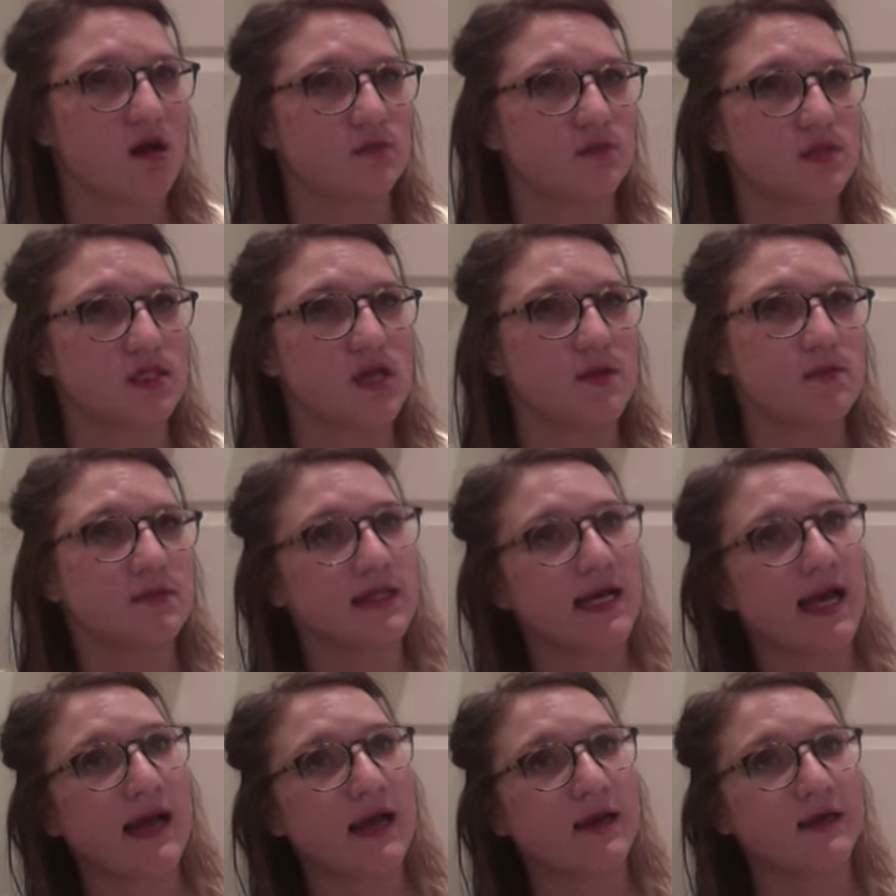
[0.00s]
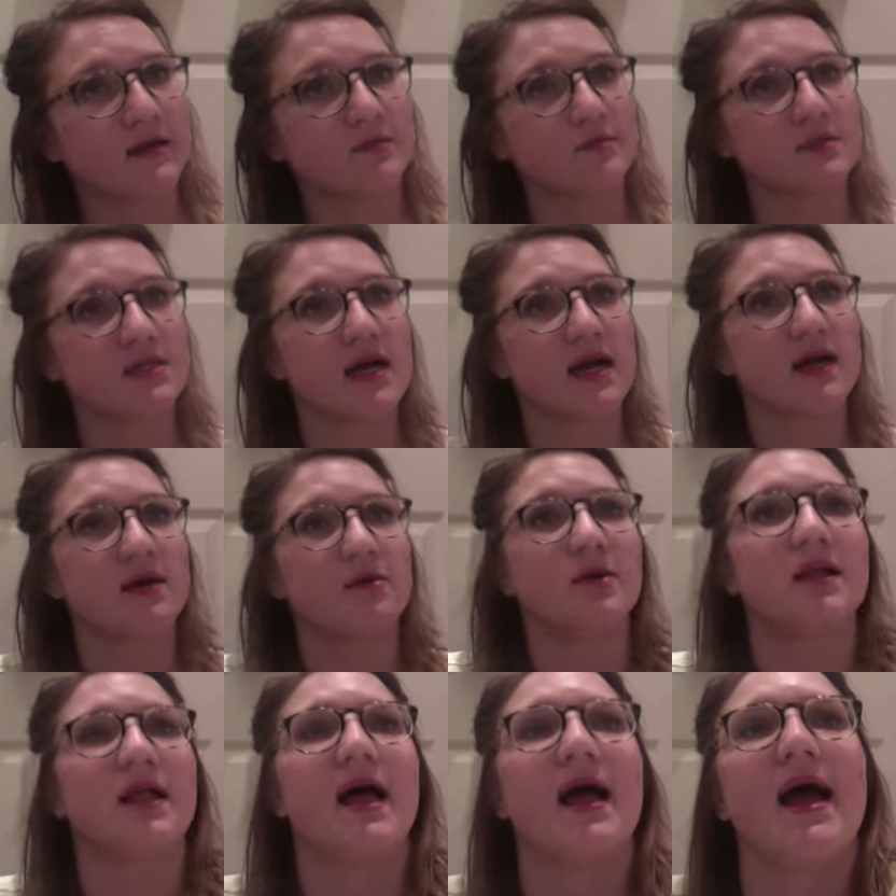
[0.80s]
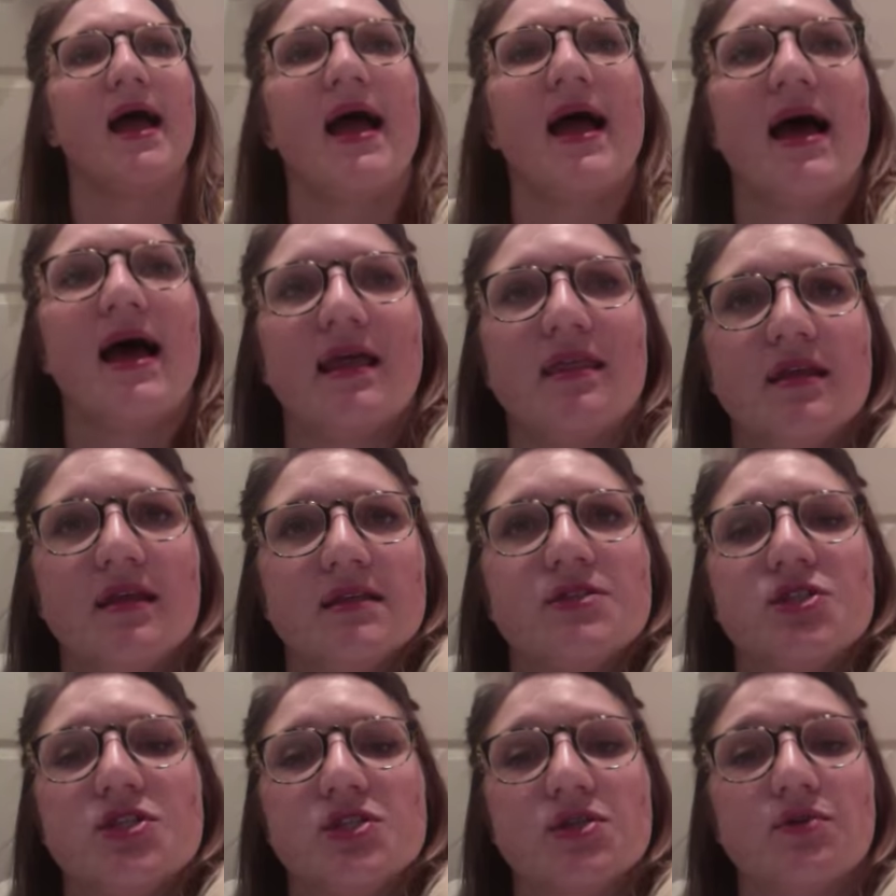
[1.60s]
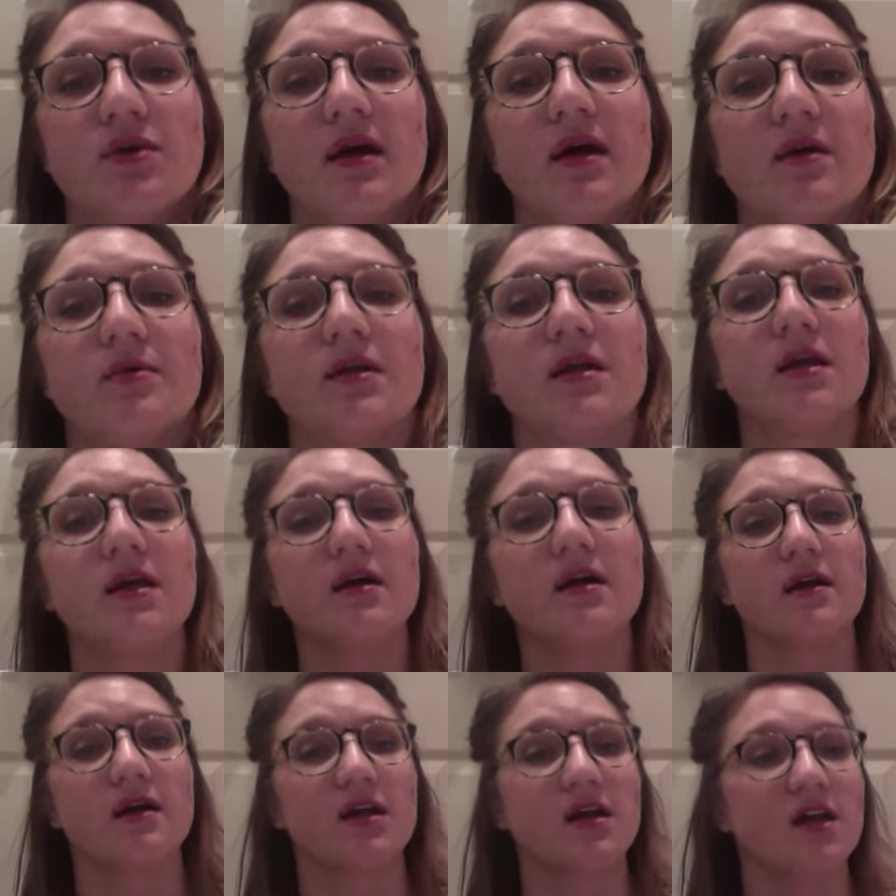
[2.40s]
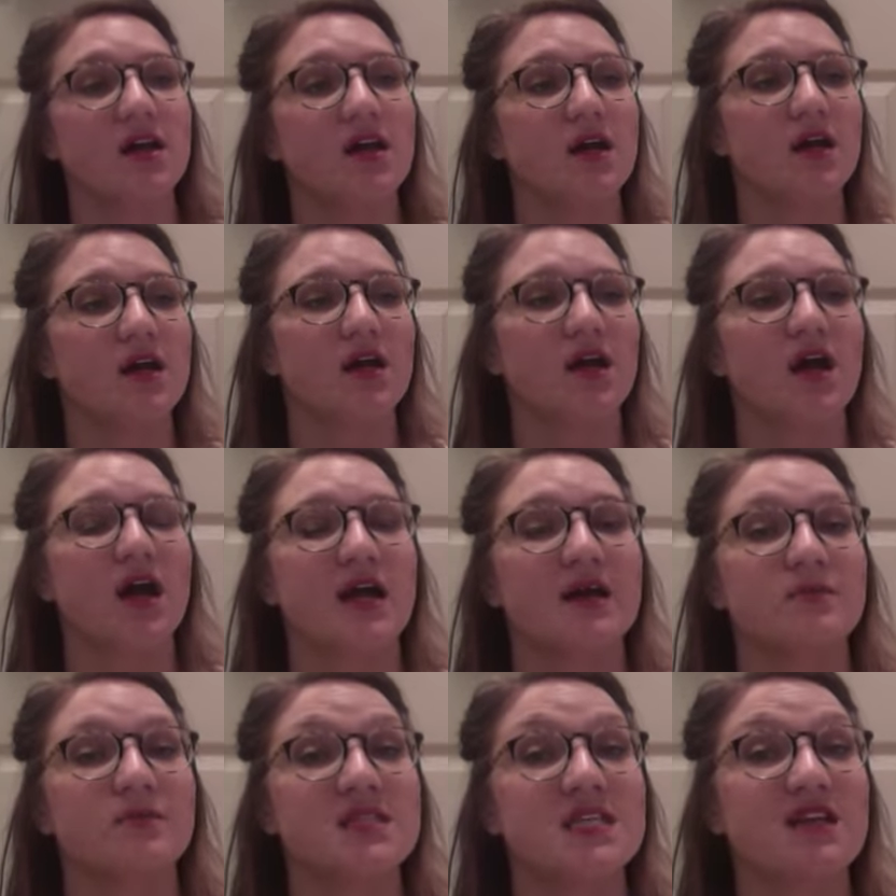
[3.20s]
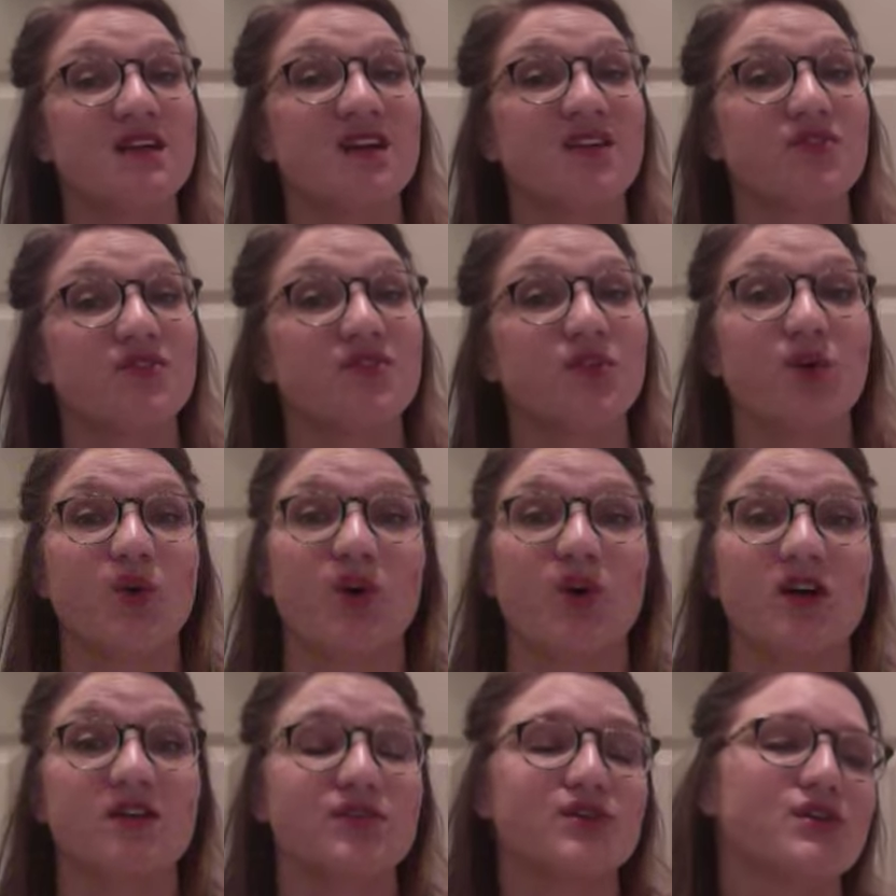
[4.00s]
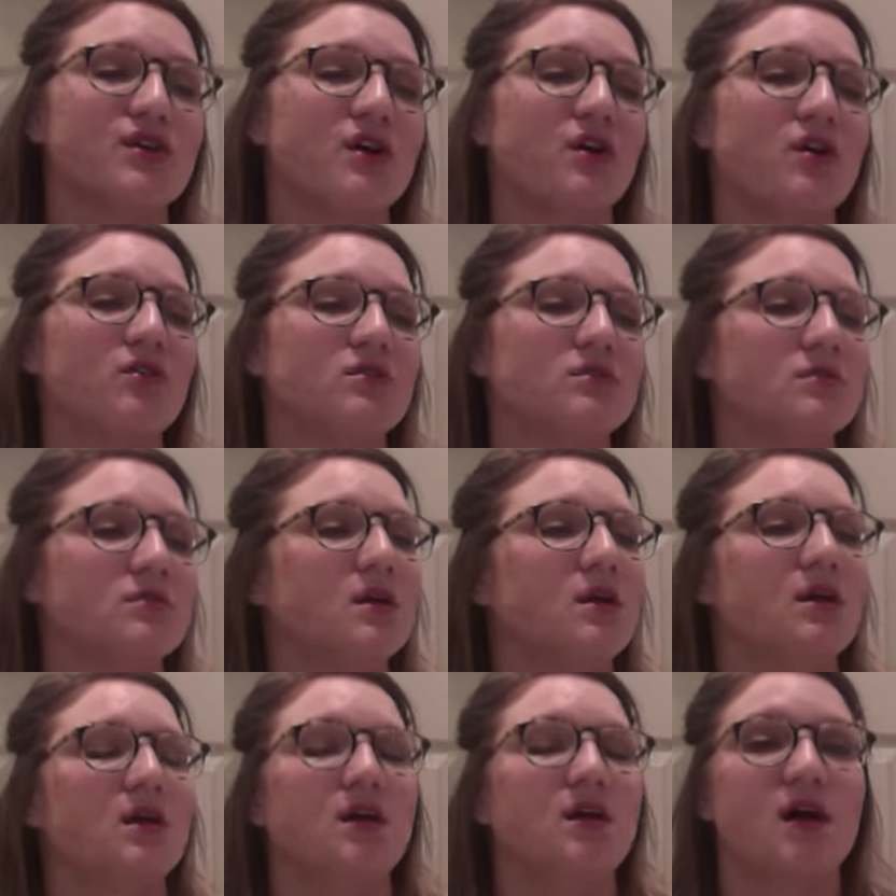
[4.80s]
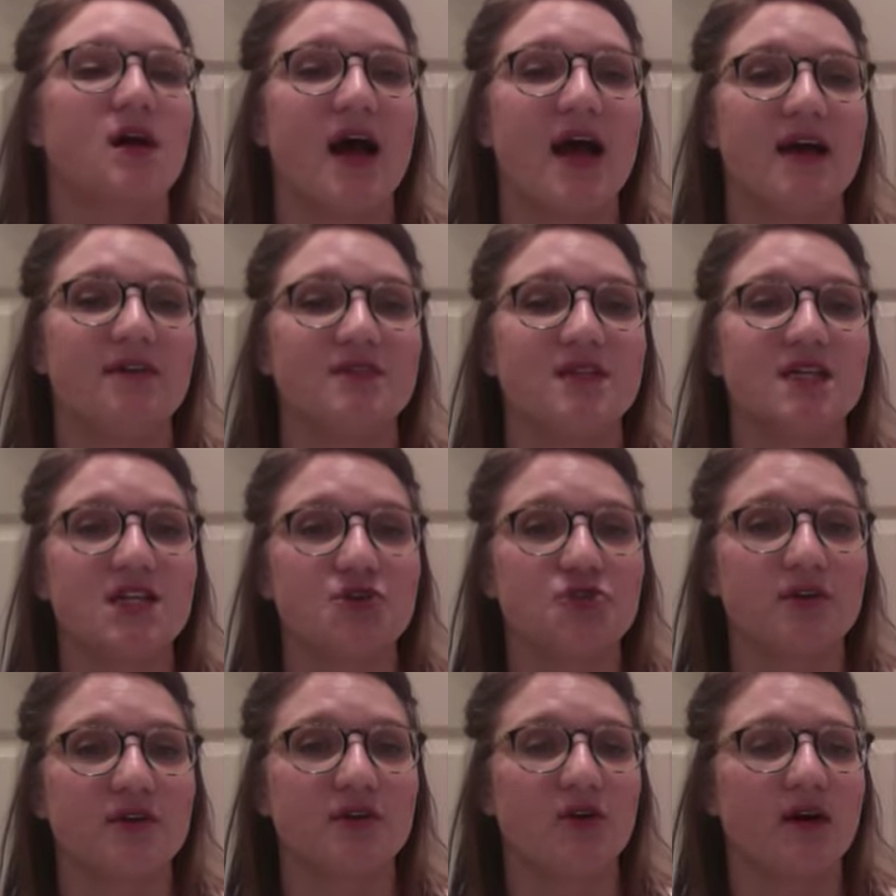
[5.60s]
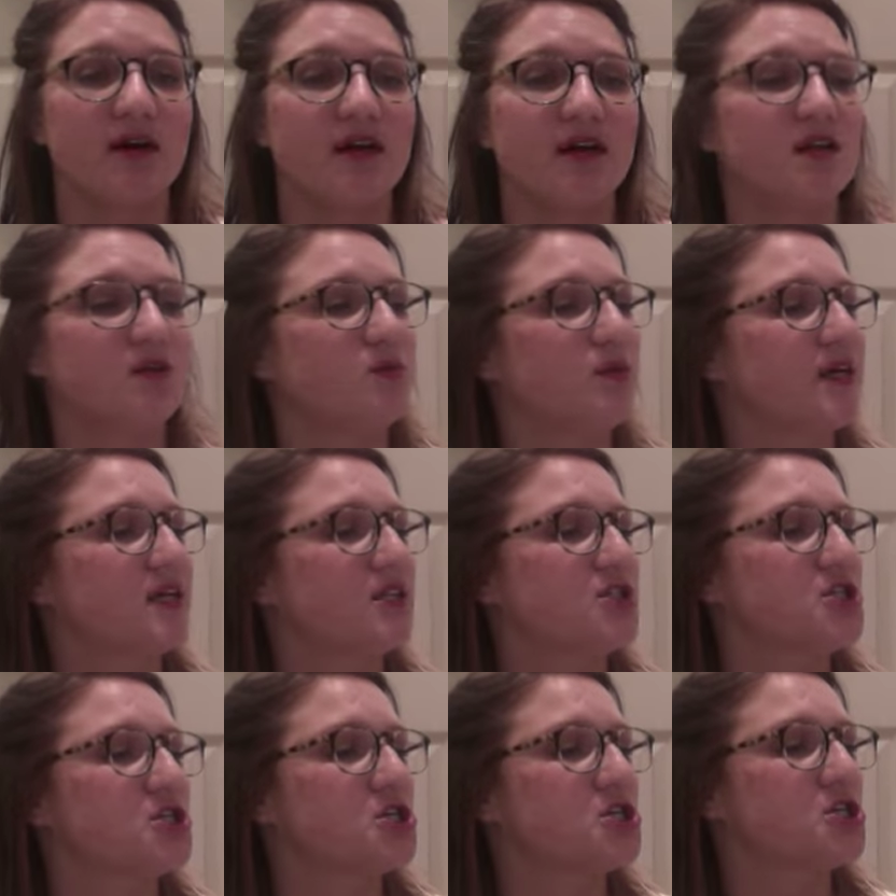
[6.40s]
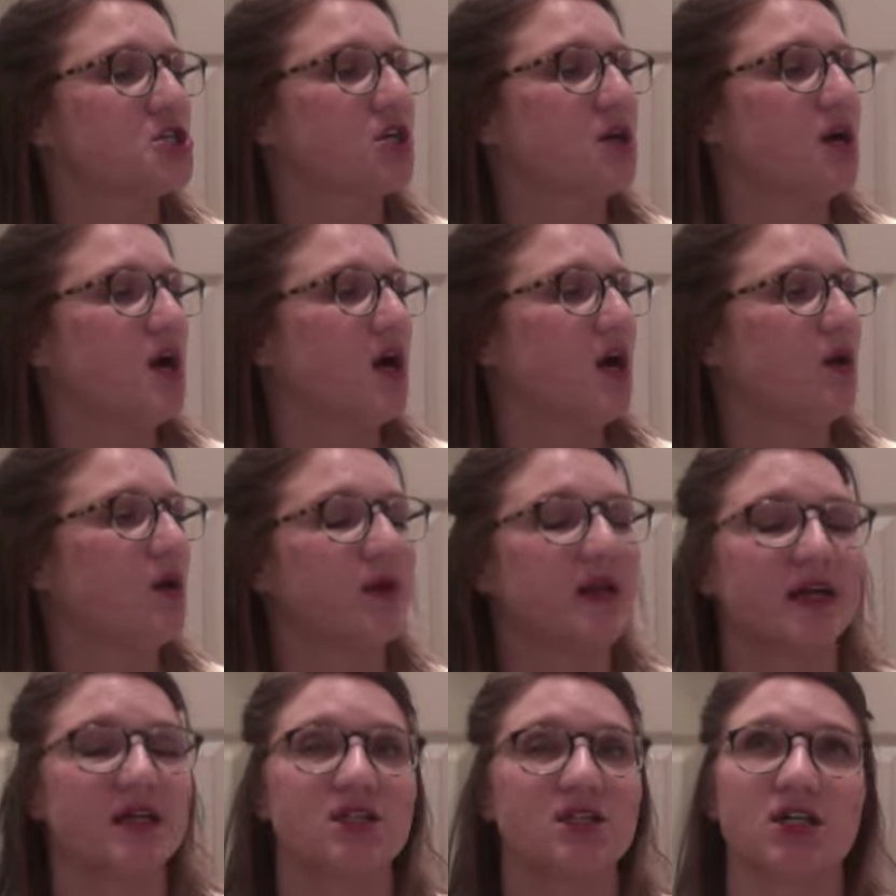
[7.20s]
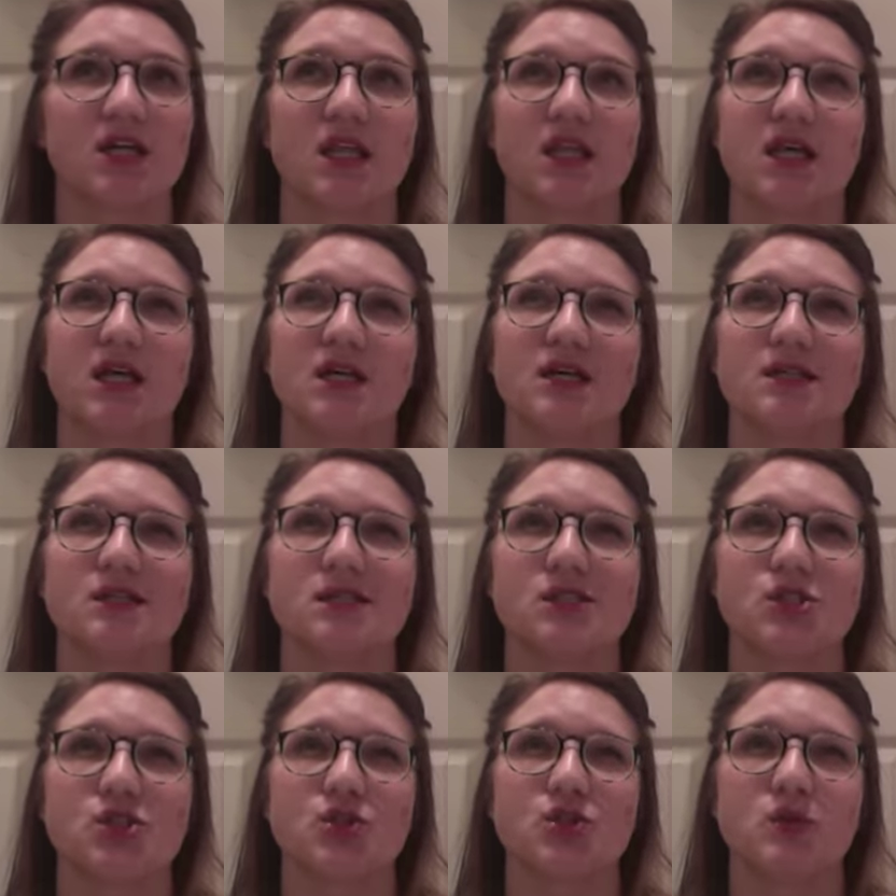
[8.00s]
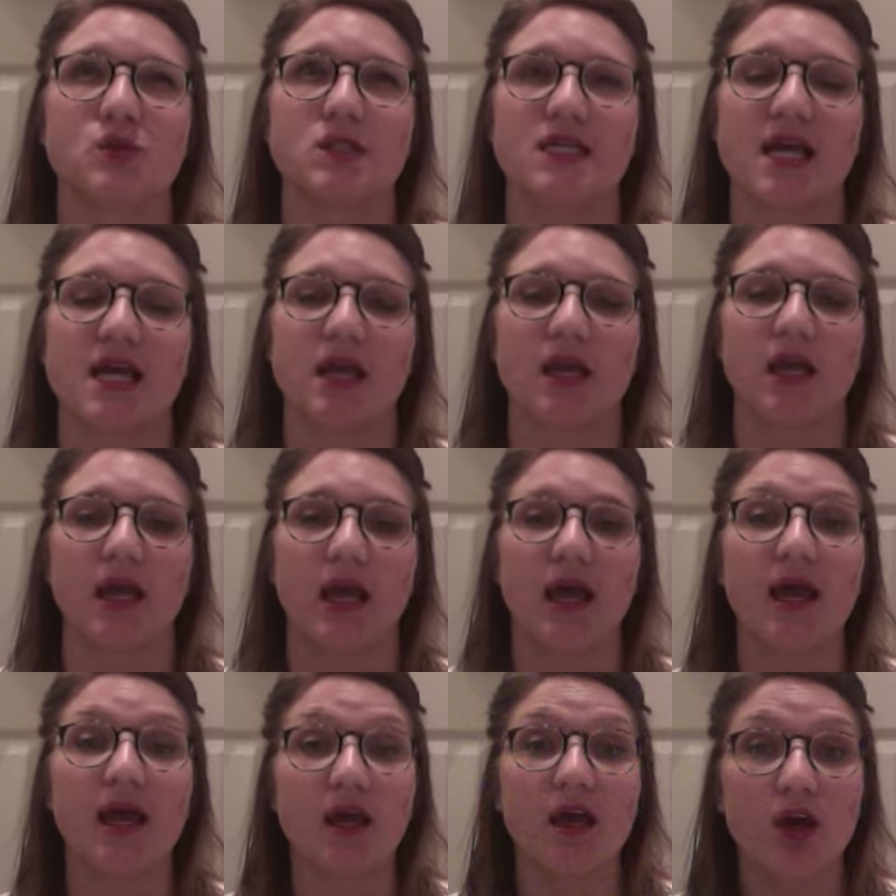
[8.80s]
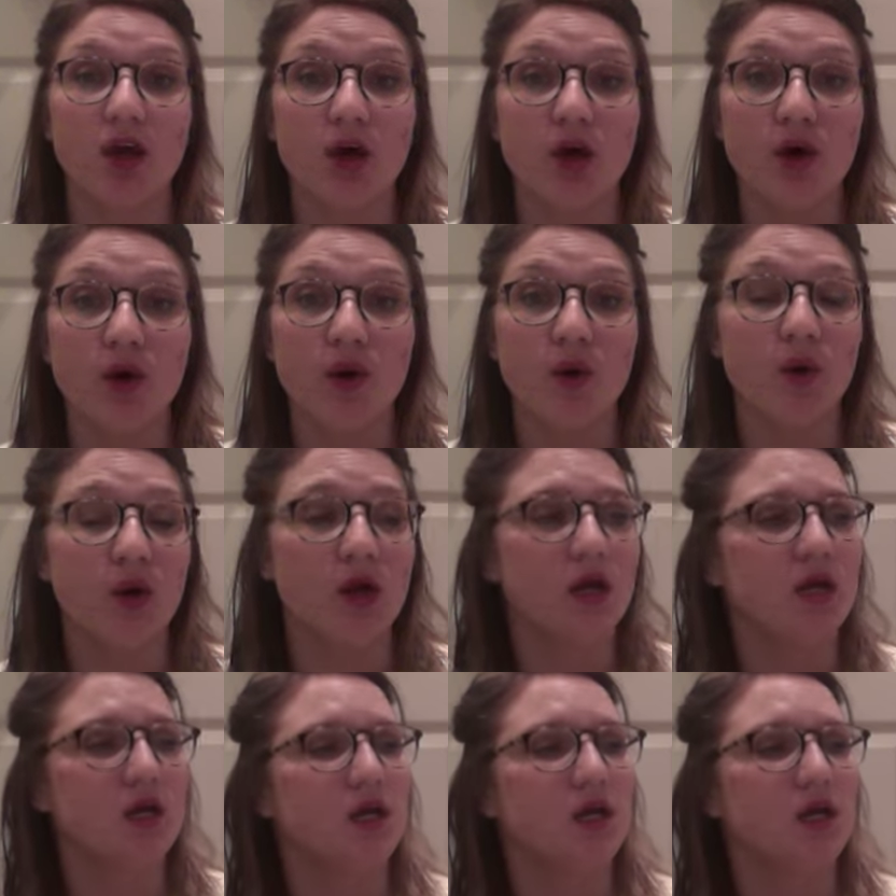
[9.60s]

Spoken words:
sometimes I will add, let's just grab it here. I'm sitting on the floor, so I have tea tree oil, which when I took this to San Diego,